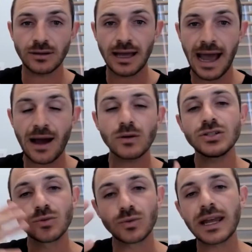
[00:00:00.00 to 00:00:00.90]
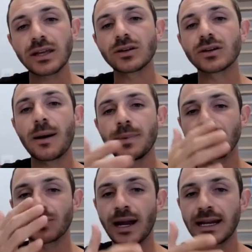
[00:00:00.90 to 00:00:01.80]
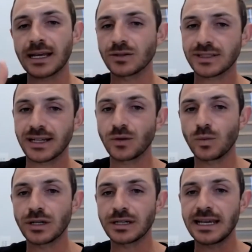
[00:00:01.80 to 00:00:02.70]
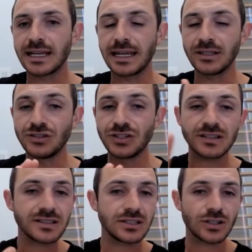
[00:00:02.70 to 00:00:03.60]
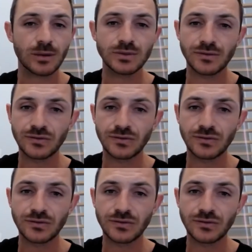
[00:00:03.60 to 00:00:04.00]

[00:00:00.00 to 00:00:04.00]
how would you rate your company right now on a scale of 1 to 10, and just in terms of